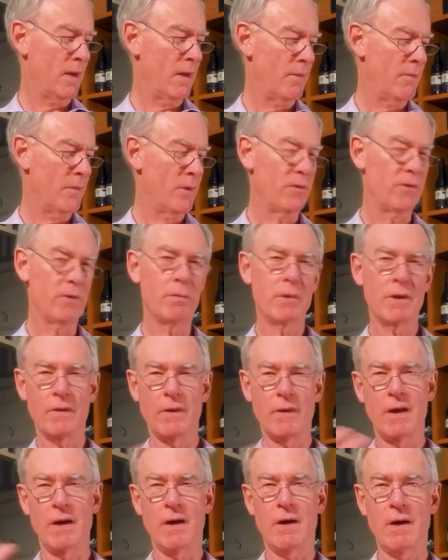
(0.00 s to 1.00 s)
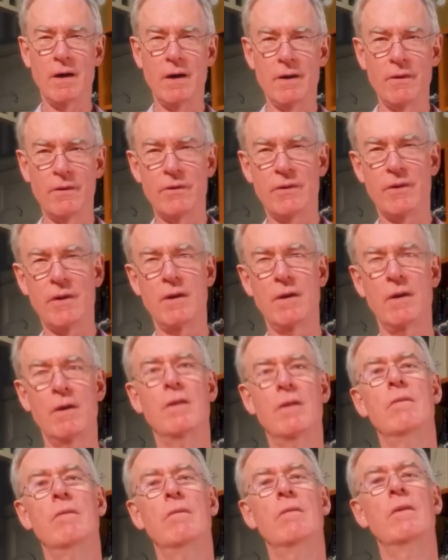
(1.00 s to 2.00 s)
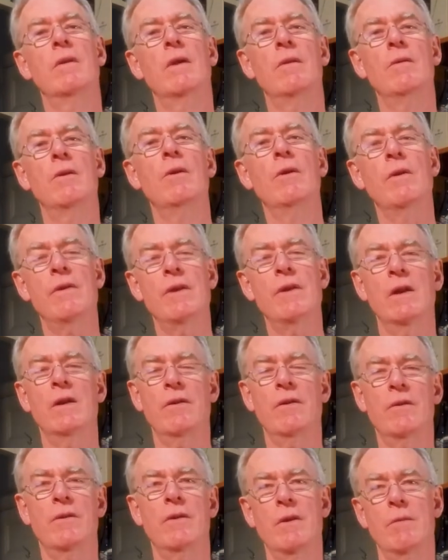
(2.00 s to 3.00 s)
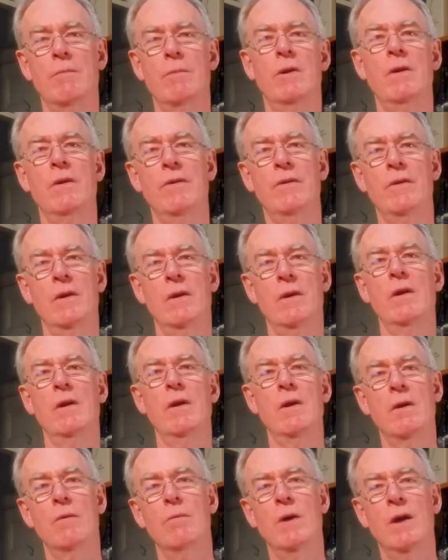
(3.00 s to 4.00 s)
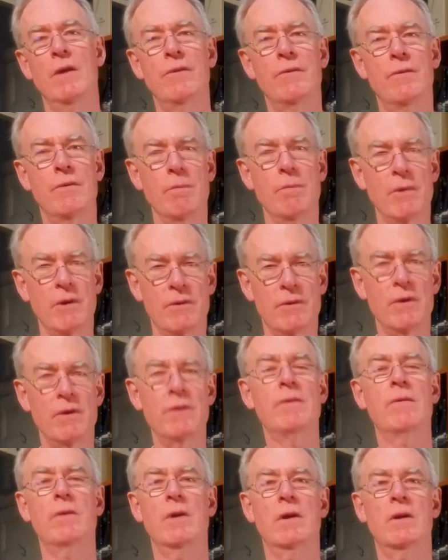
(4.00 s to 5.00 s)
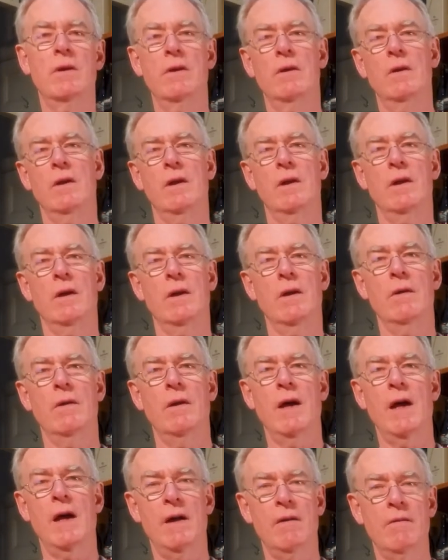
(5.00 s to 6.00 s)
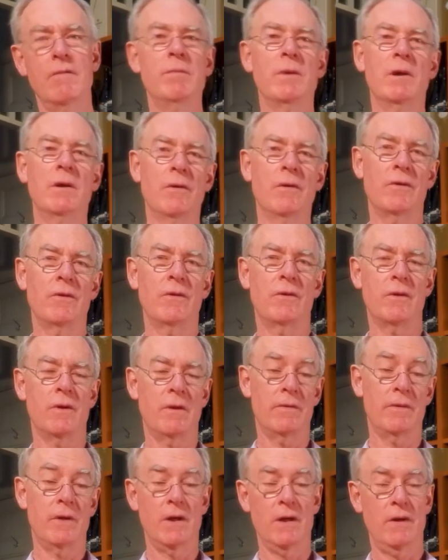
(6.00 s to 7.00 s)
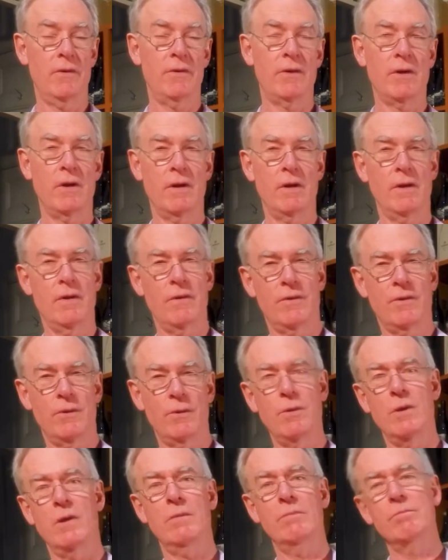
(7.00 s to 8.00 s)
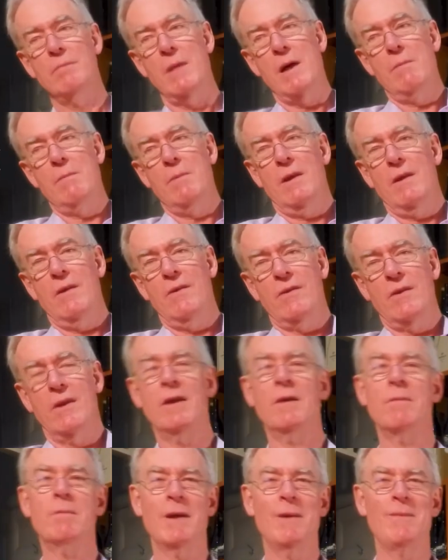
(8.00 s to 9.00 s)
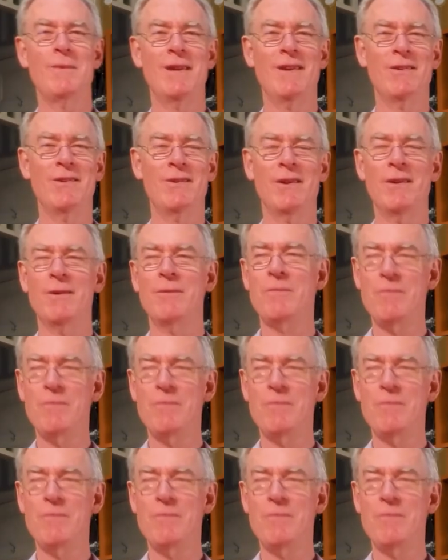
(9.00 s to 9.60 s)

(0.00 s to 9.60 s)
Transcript: There's a bit of the ironstone earthiness that Barossa reds from this district have, because there's a lot of ironstone in the soil. Maybe there's a link, maybe there's not.